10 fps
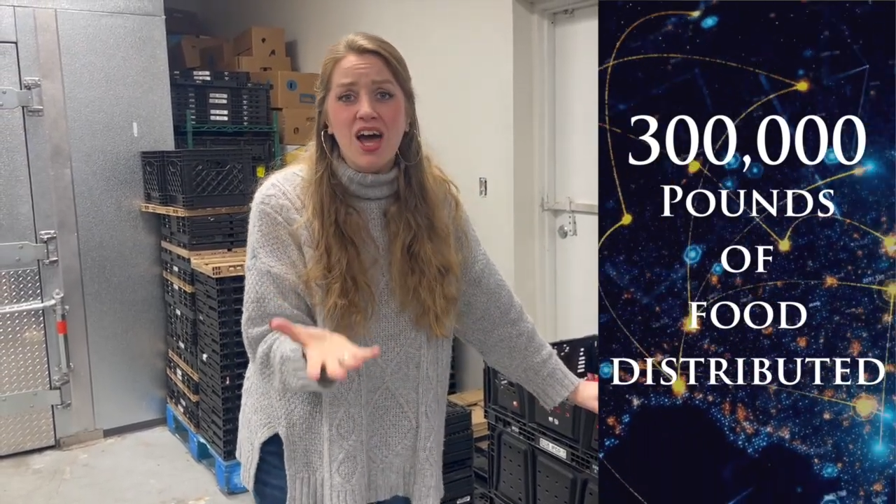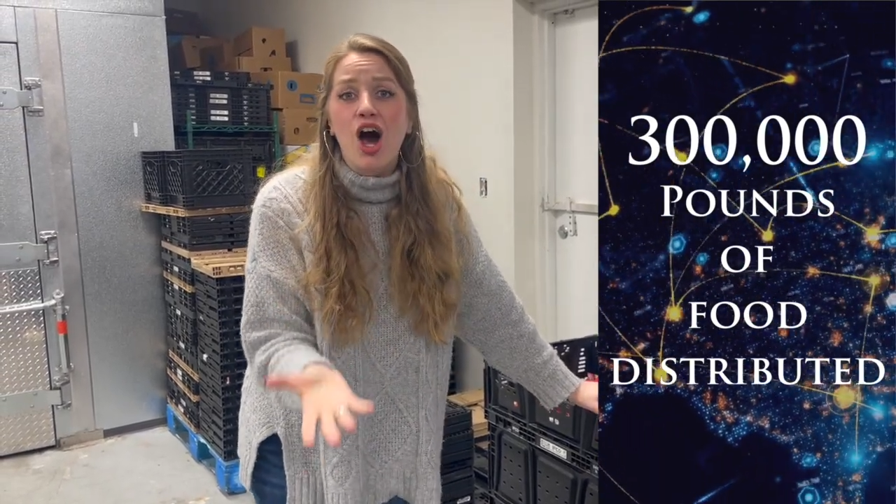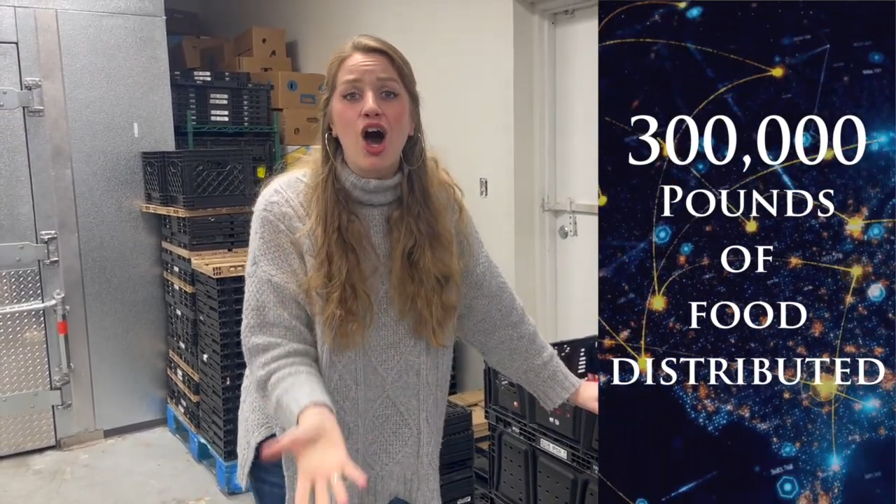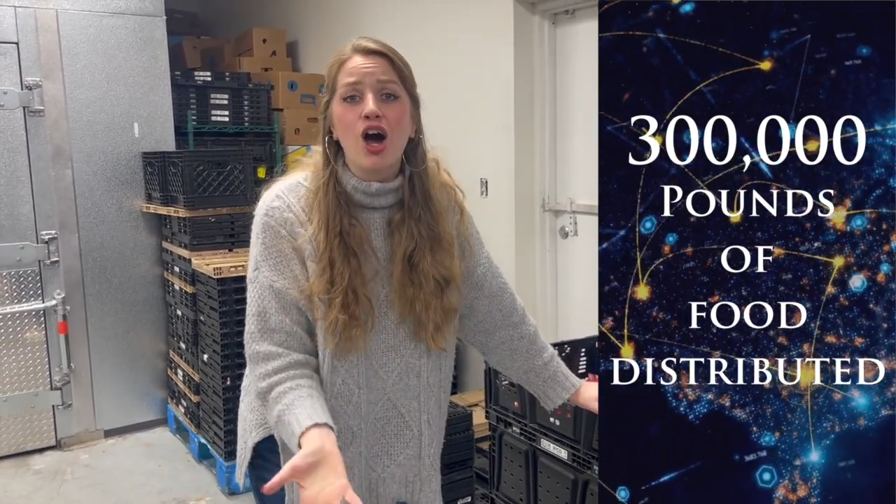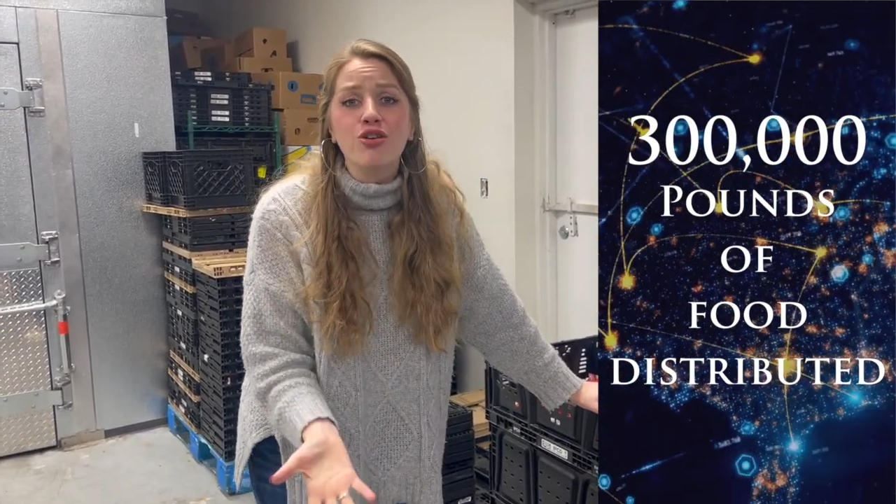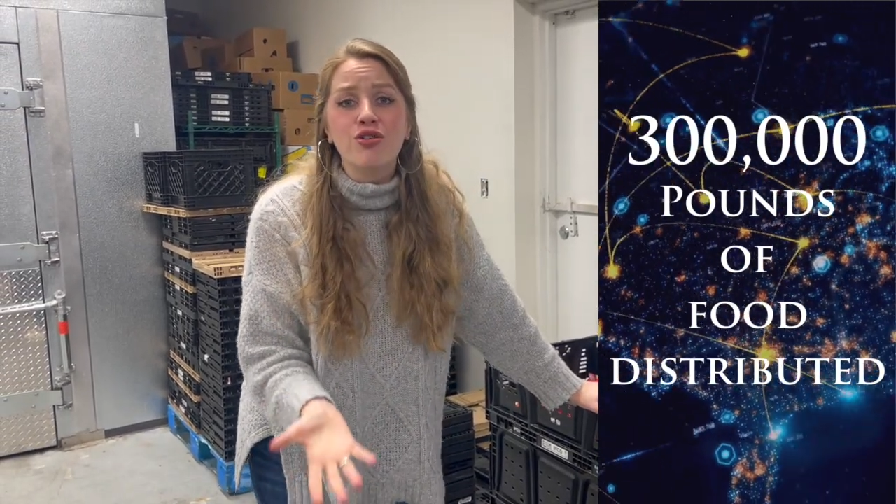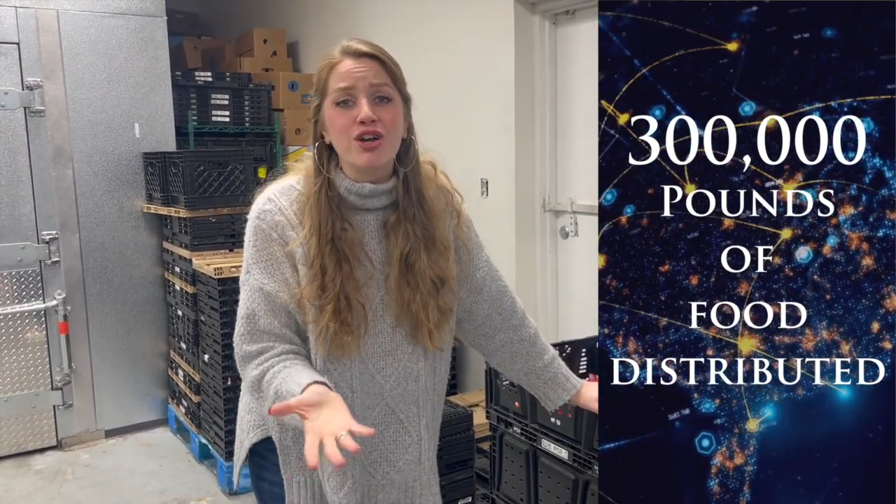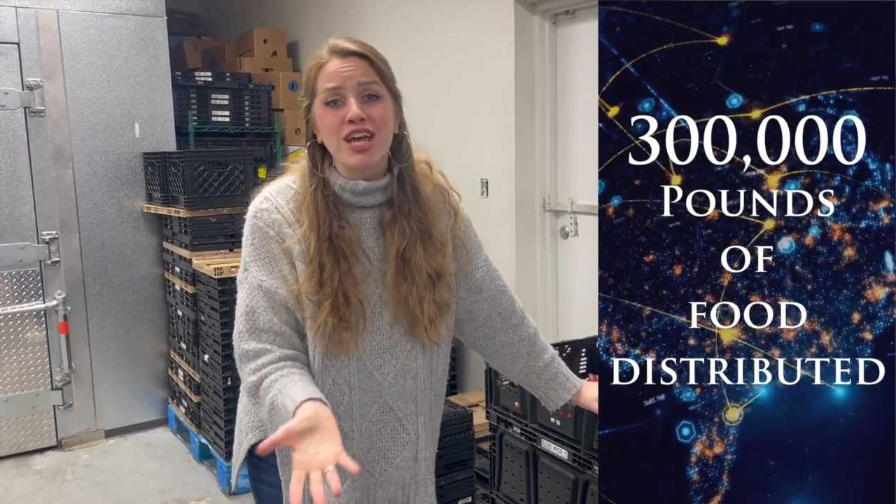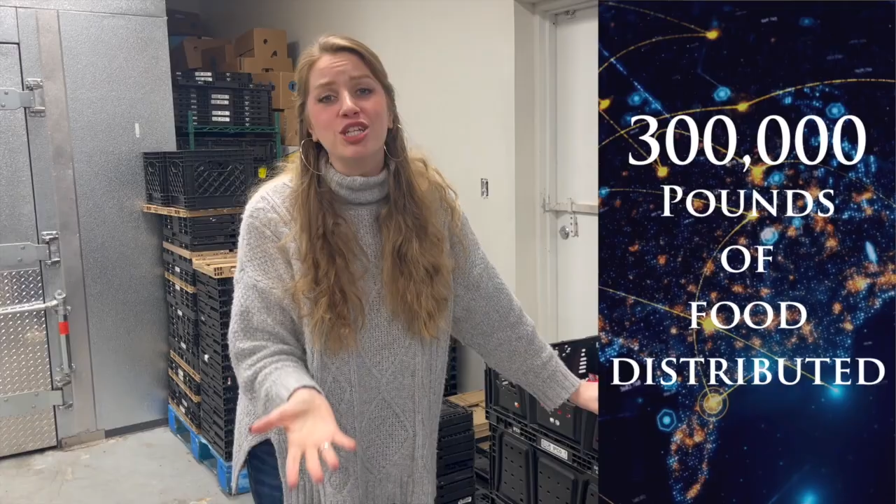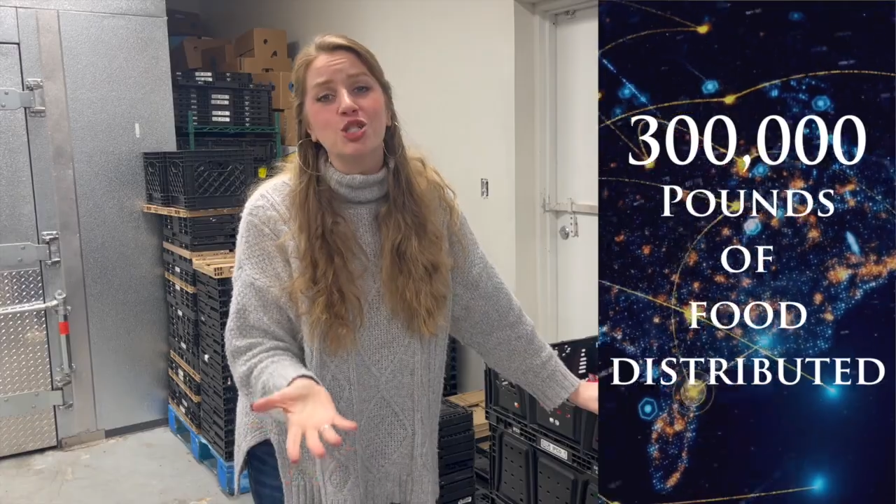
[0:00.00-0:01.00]

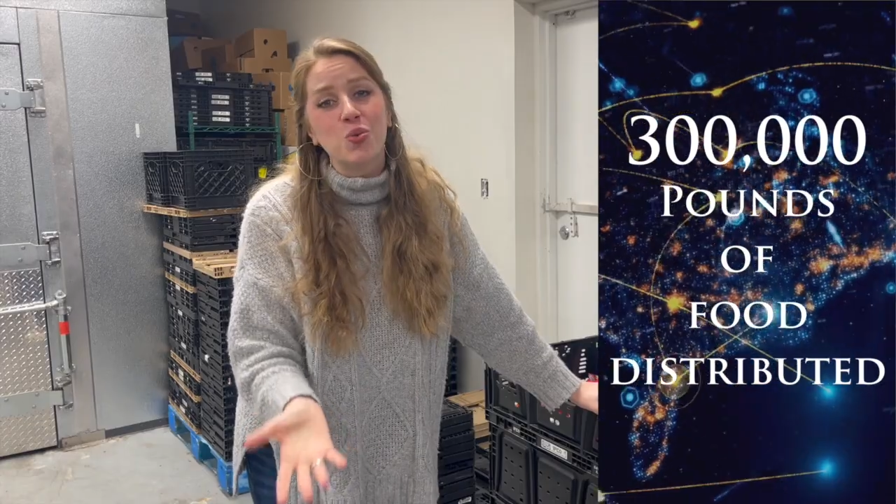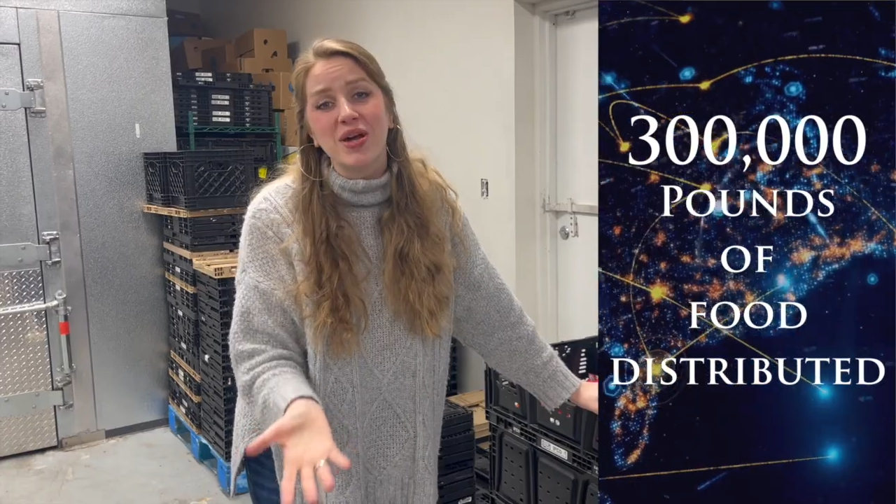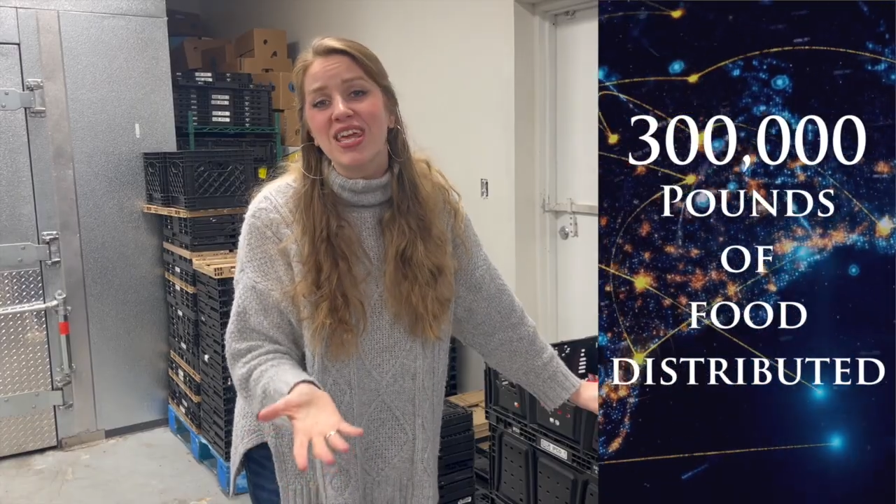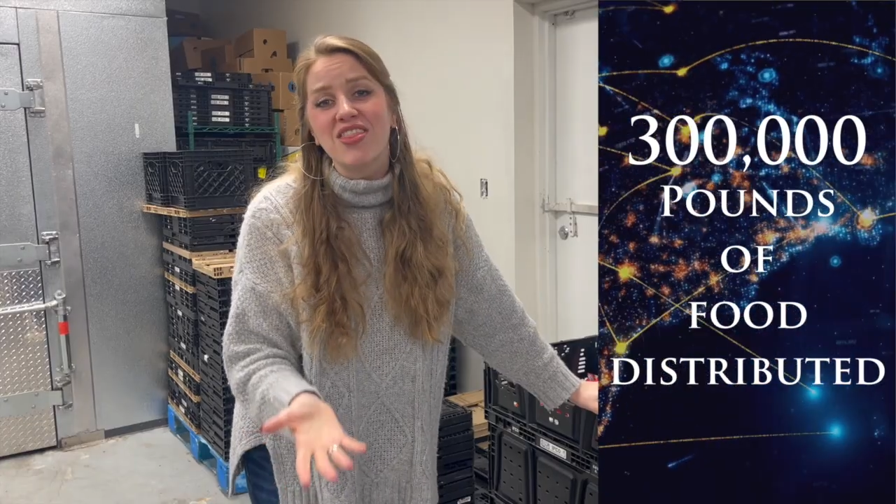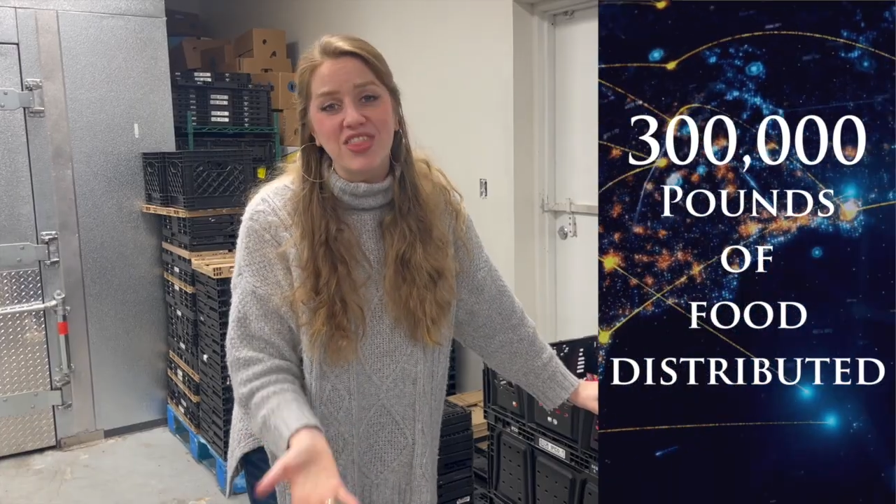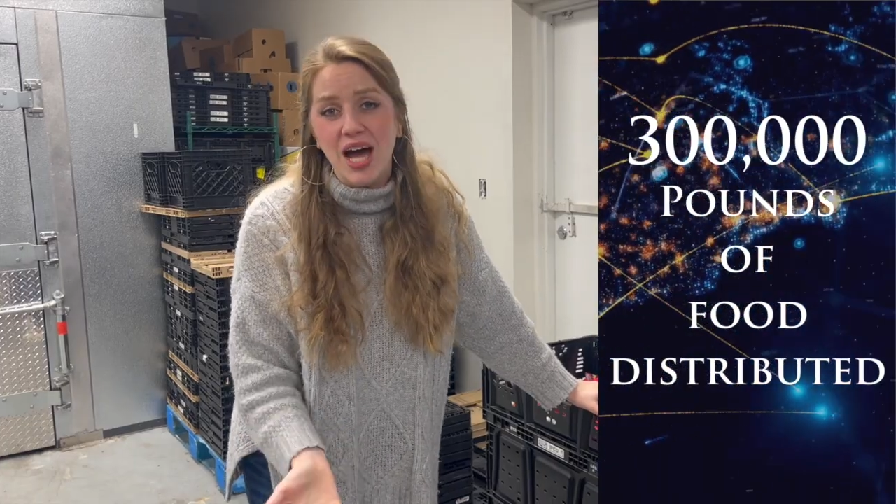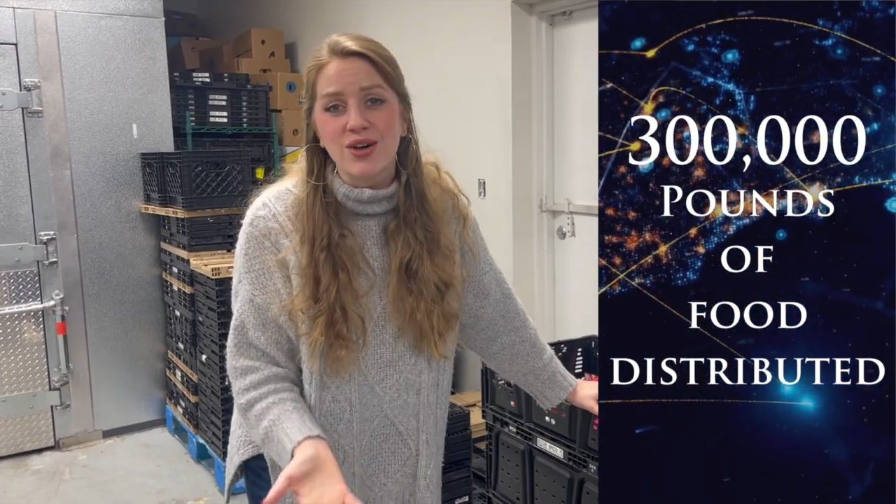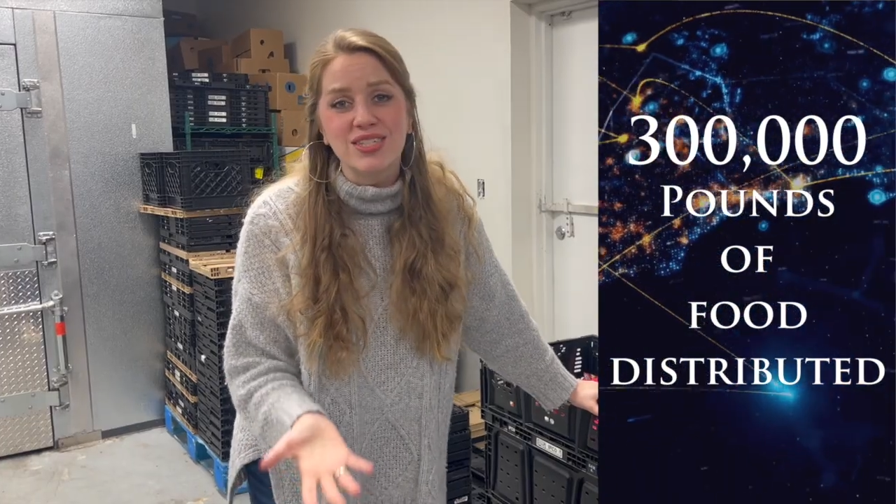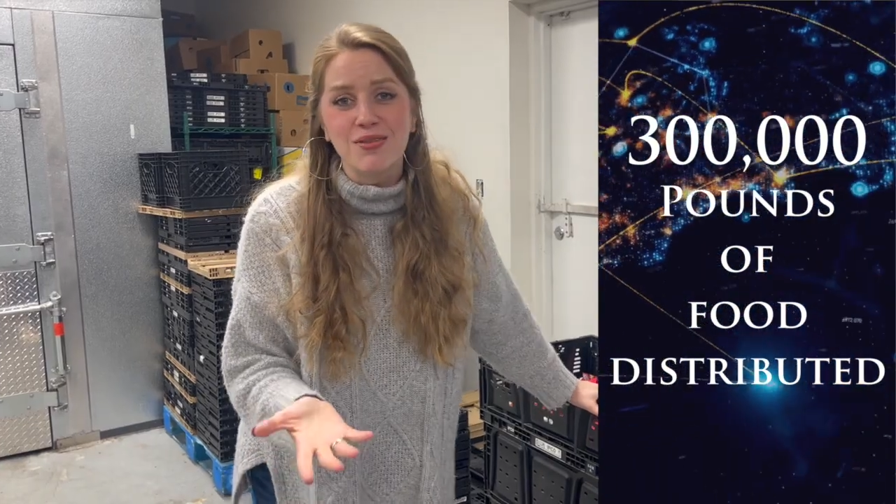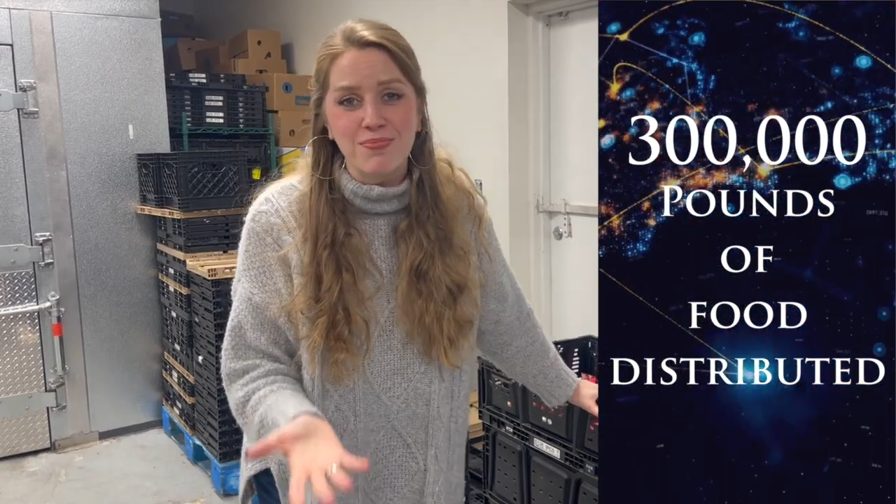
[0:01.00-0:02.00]

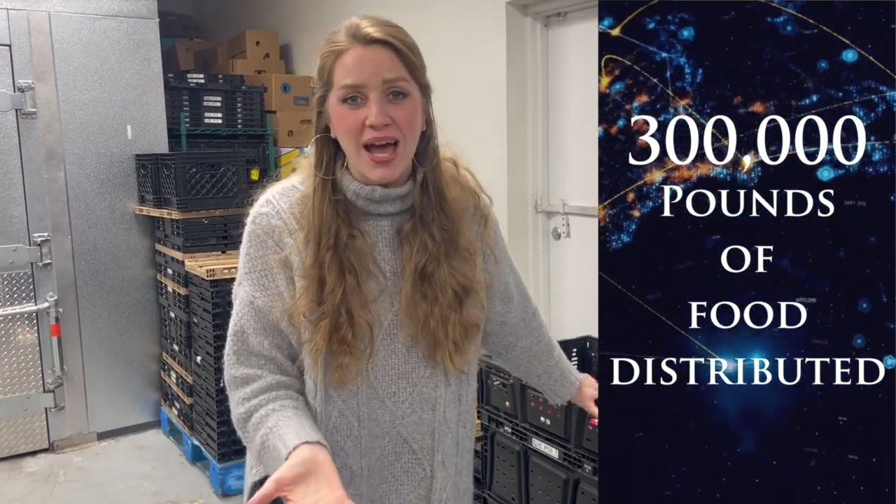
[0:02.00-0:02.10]
120,000